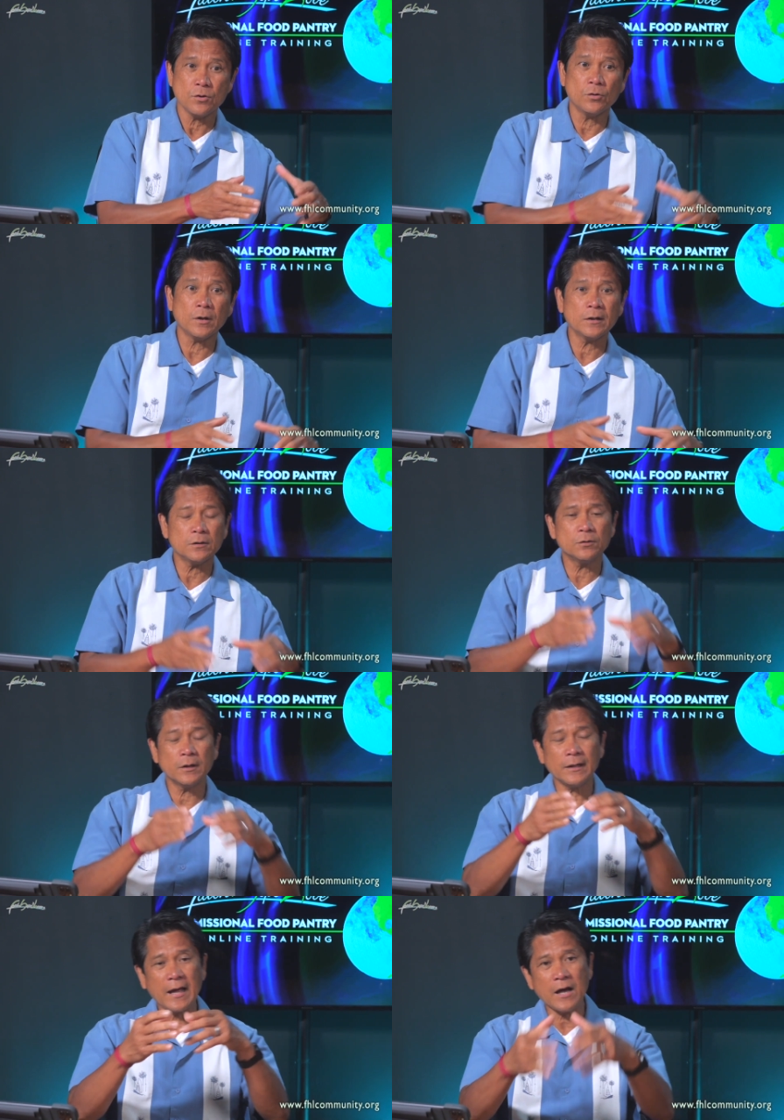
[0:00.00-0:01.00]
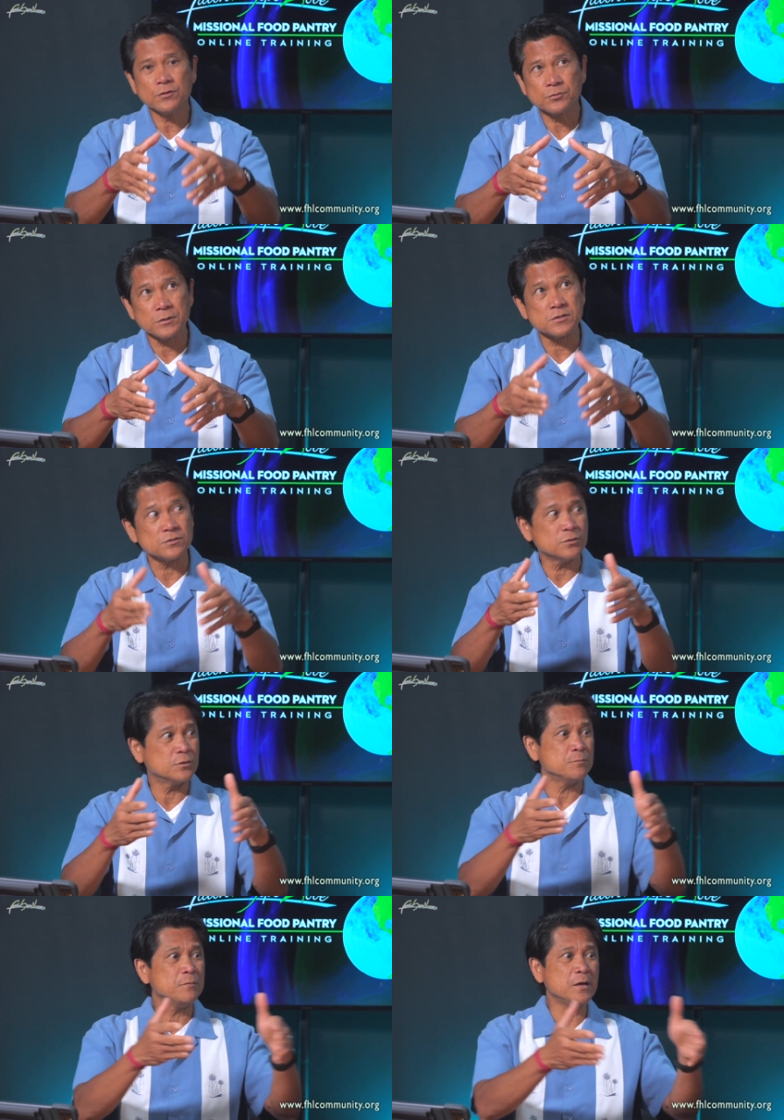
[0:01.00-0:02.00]
Or an outreach,
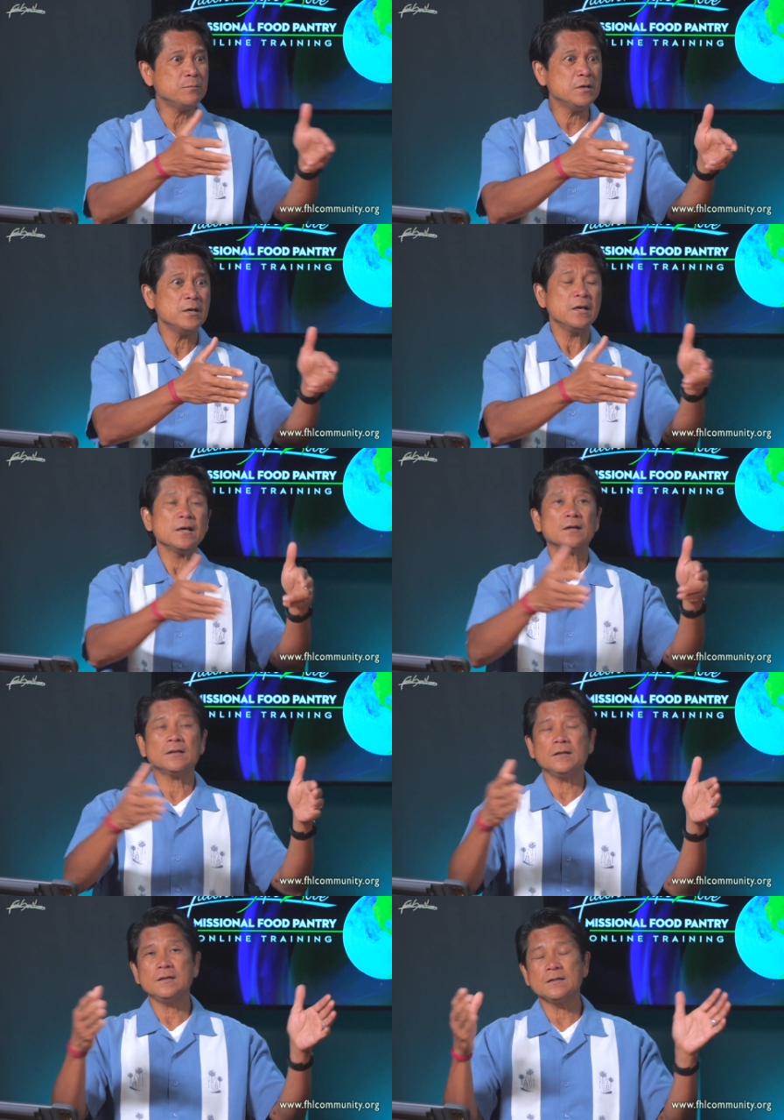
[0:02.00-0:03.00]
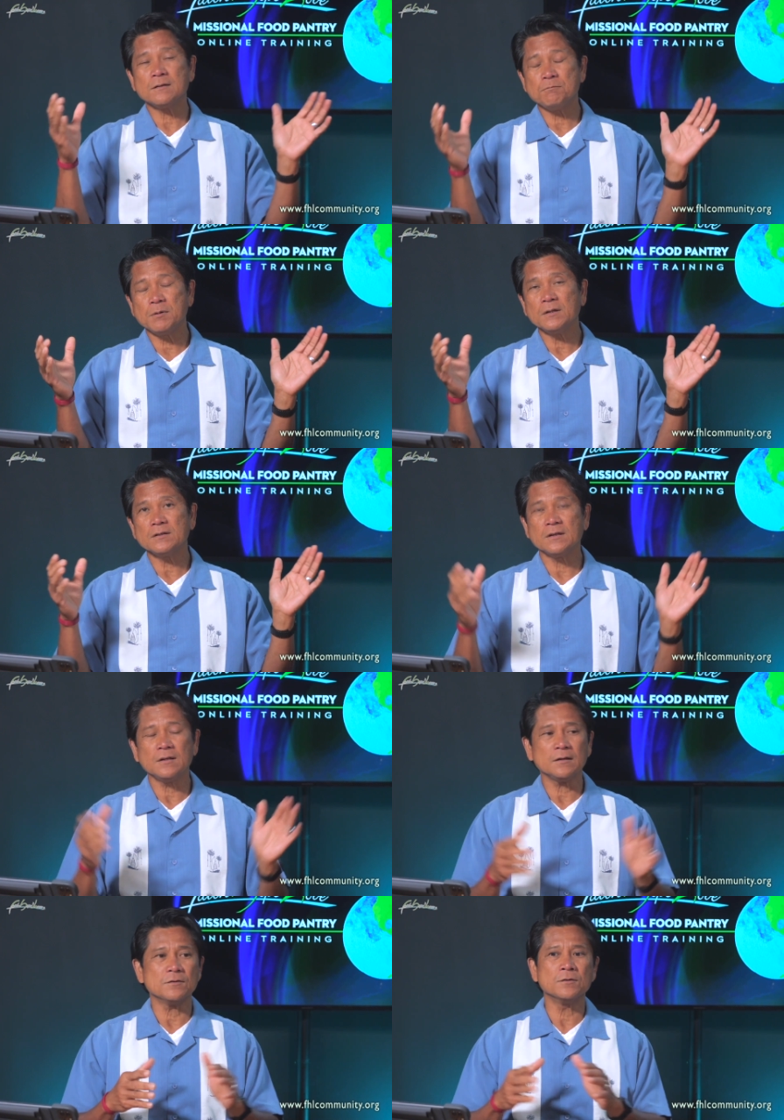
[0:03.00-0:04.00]
or maybe cleaning the
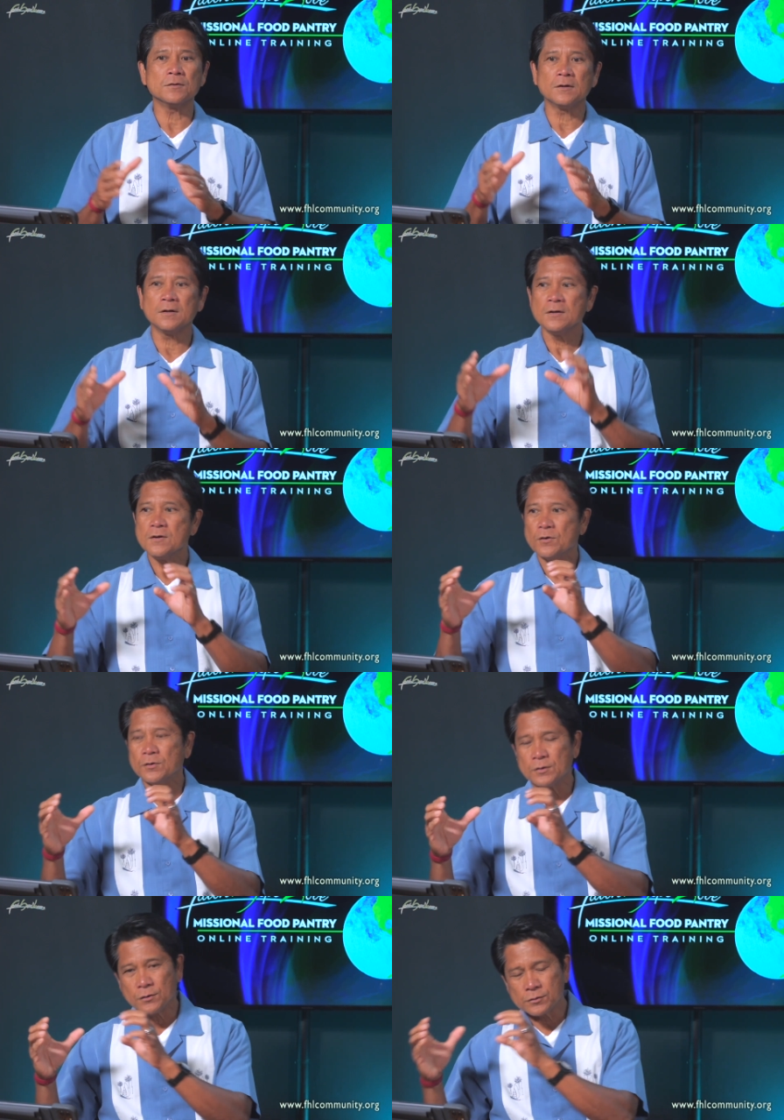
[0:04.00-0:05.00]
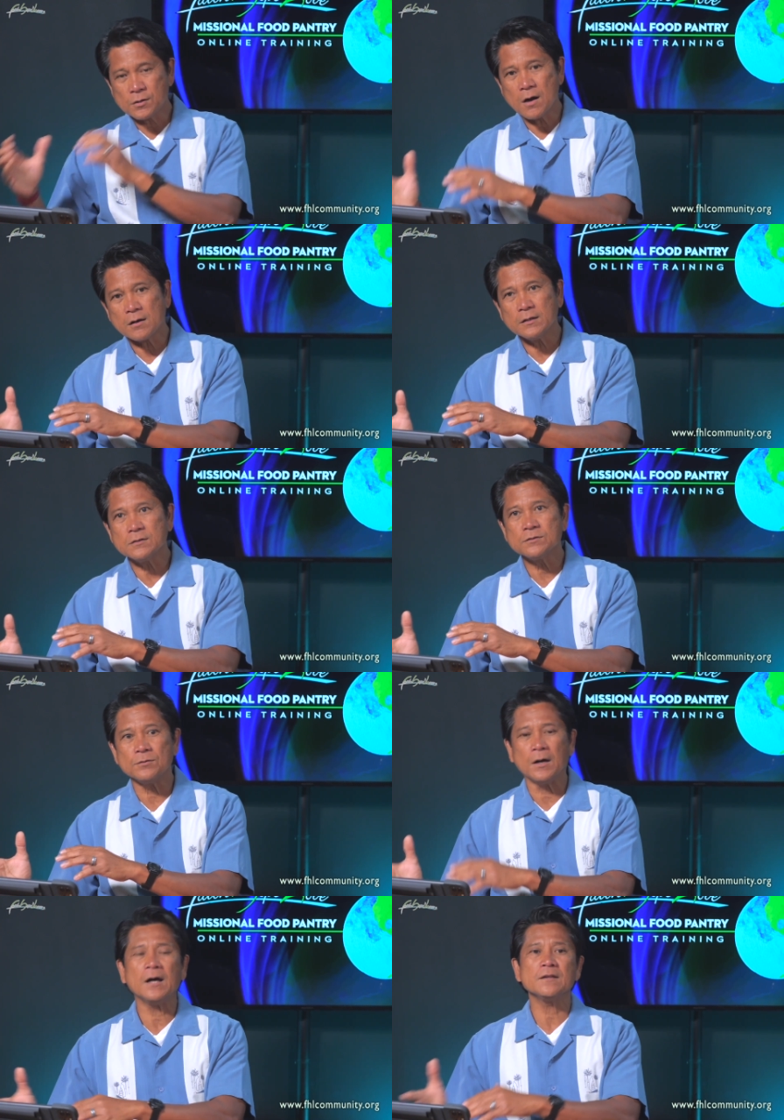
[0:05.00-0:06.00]
building, or talking
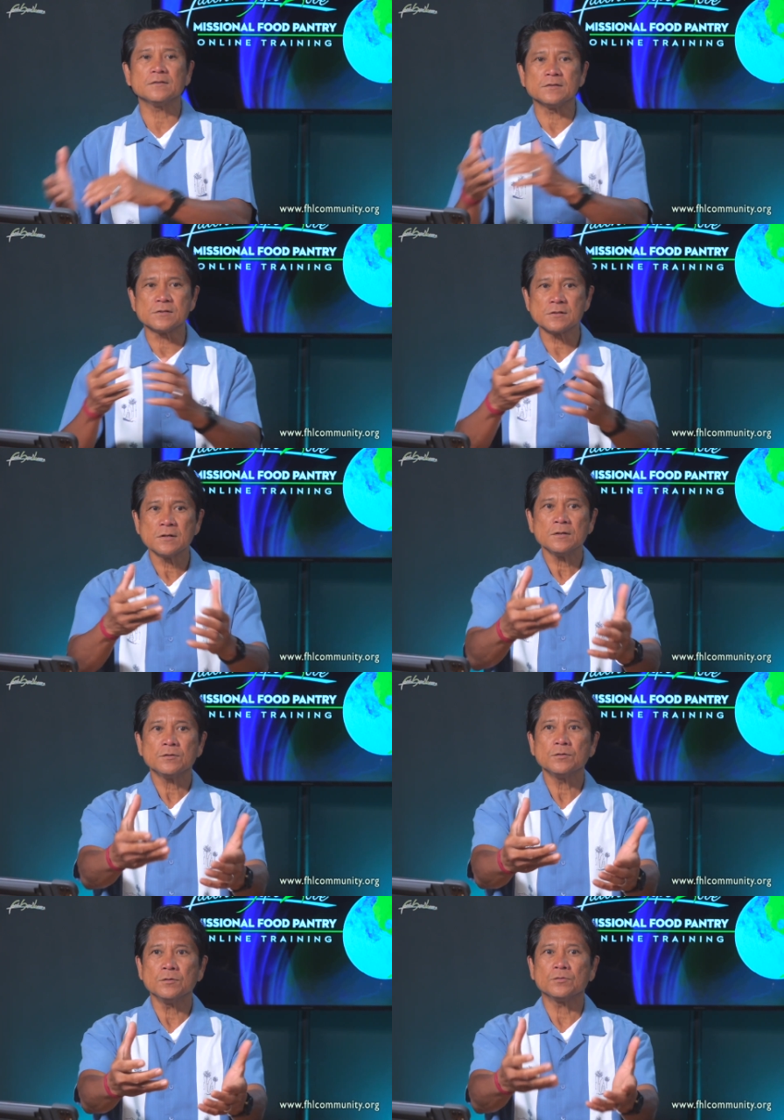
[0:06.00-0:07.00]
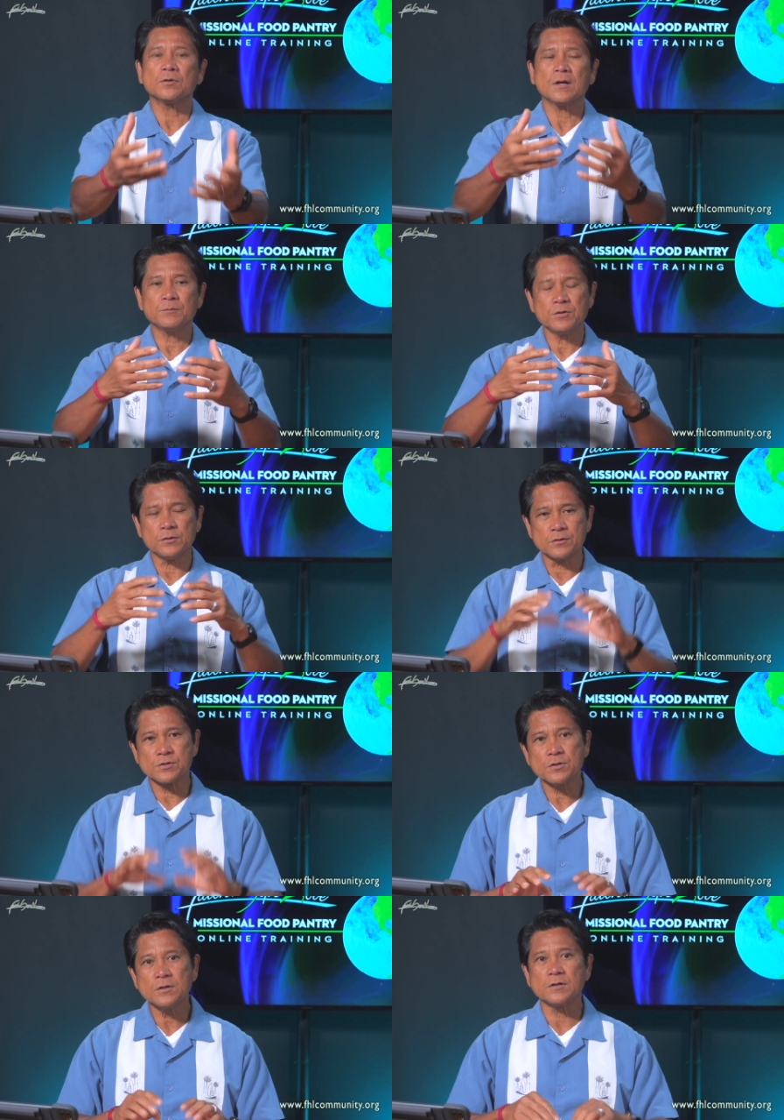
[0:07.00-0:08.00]
to others to come to your
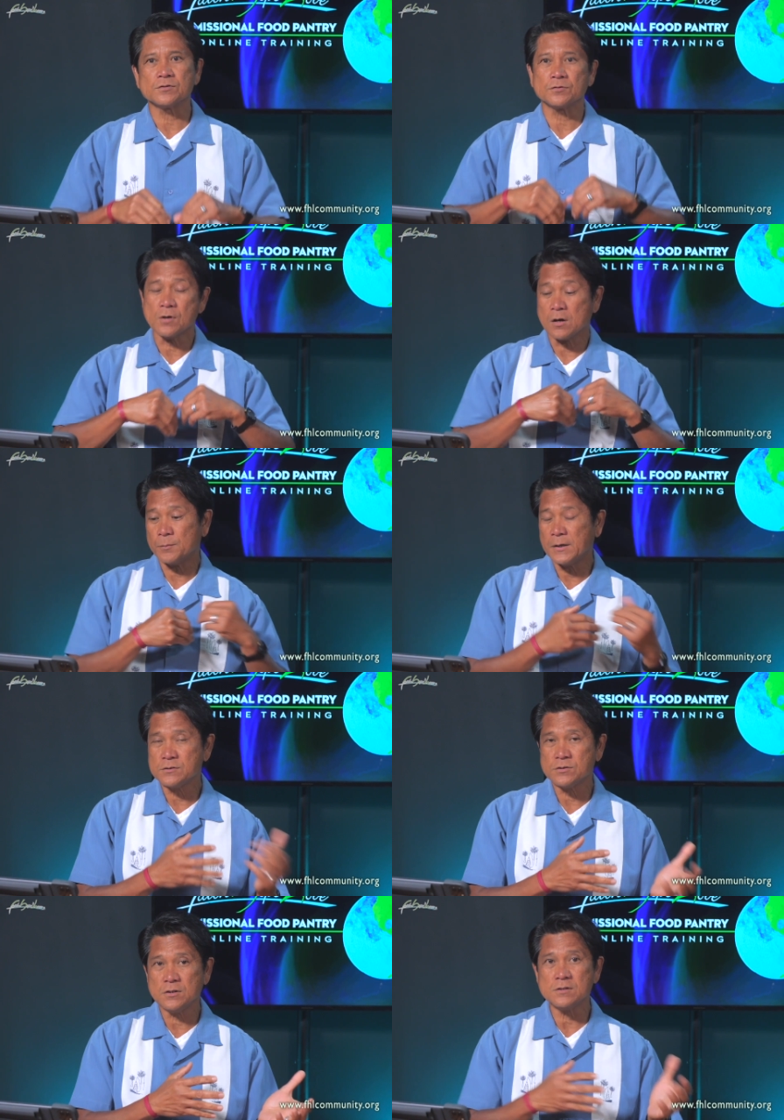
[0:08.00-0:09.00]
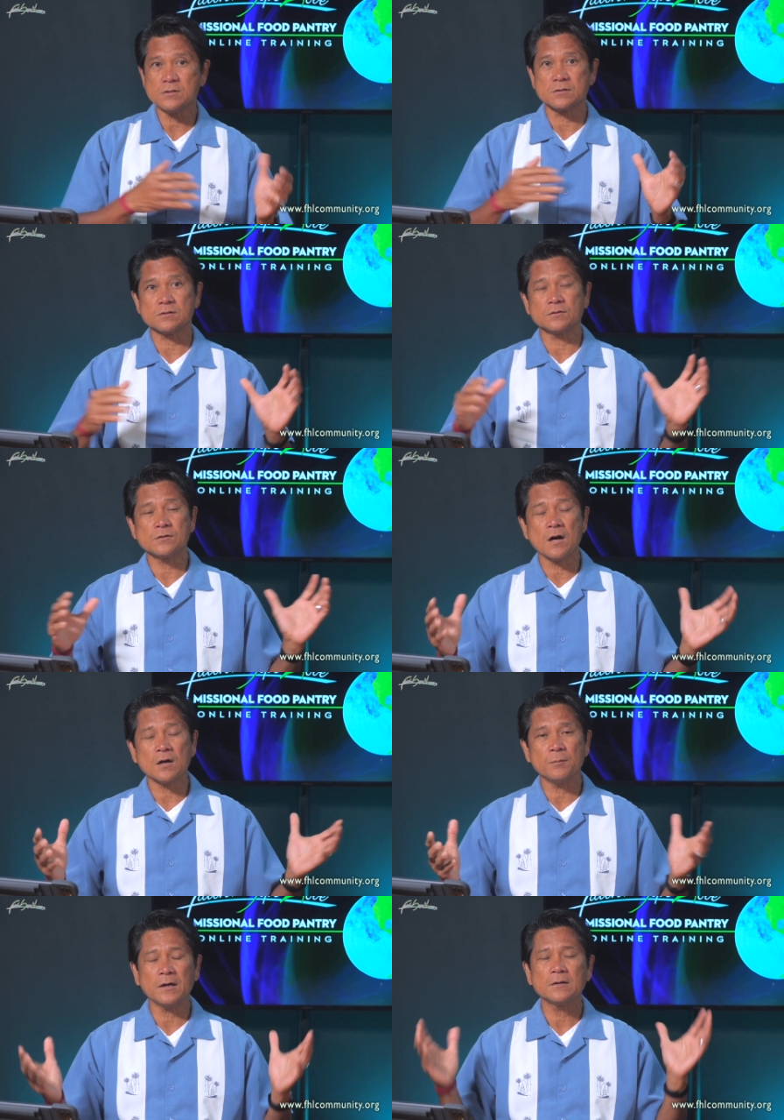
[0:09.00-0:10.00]
church, or talk about Jesus, or
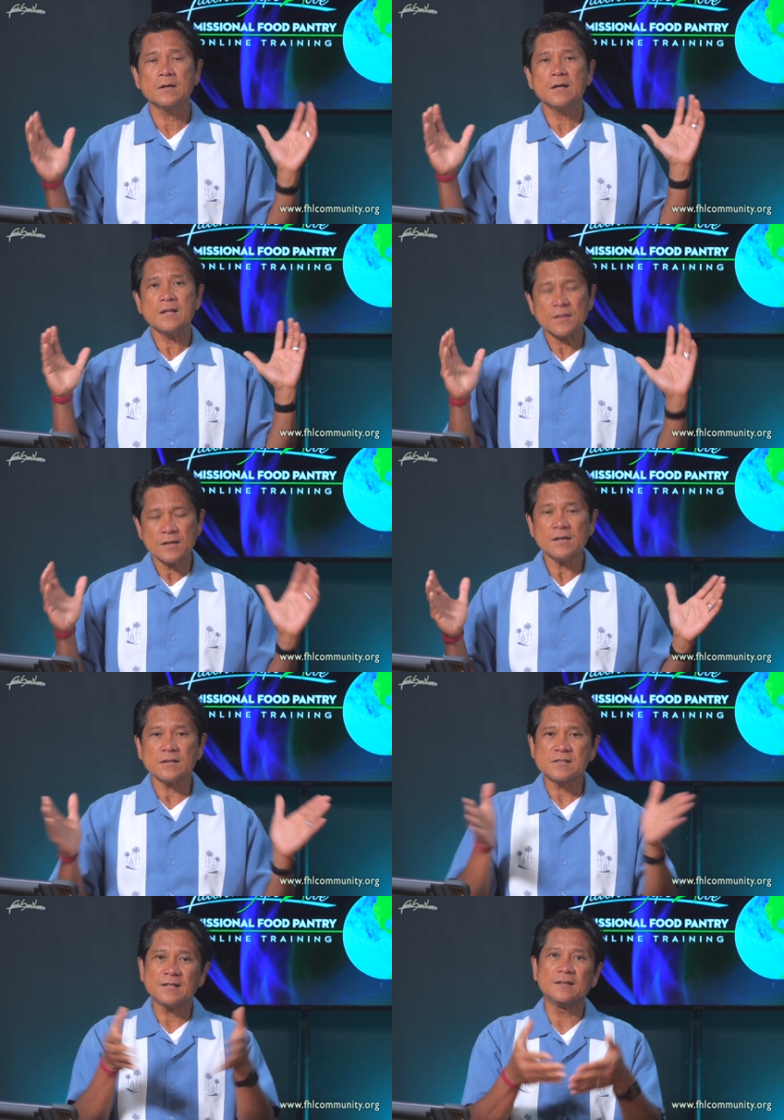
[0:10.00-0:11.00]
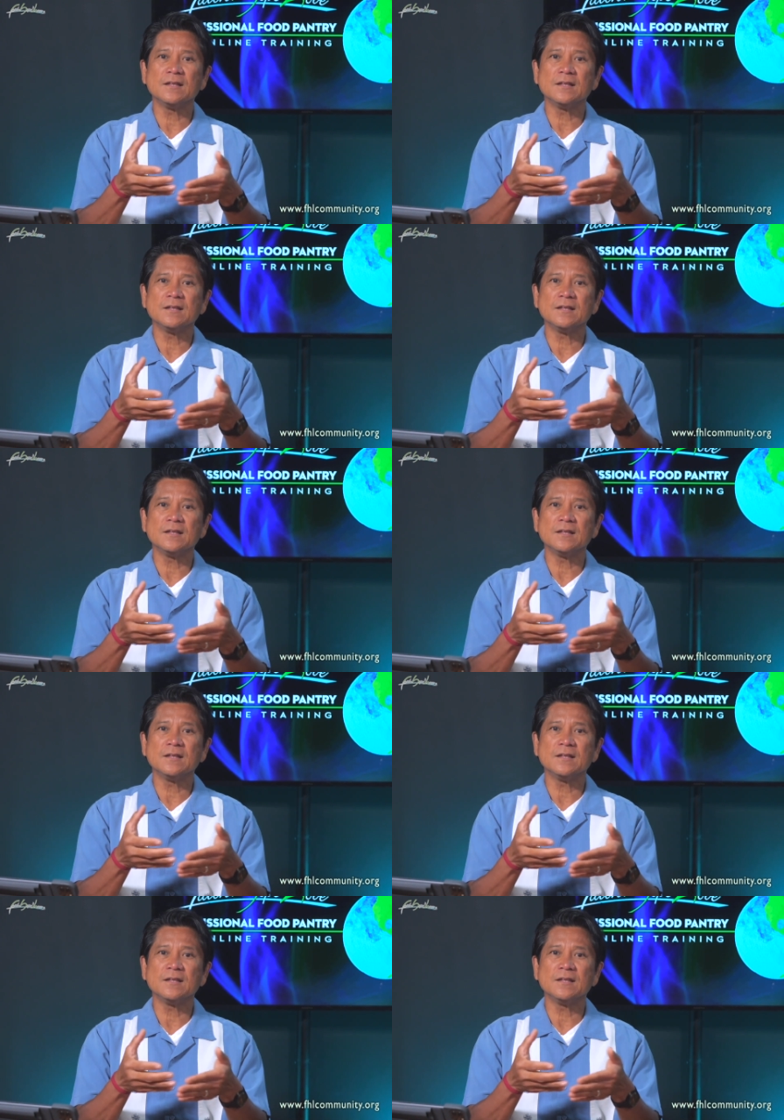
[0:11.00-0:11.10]
talk about things.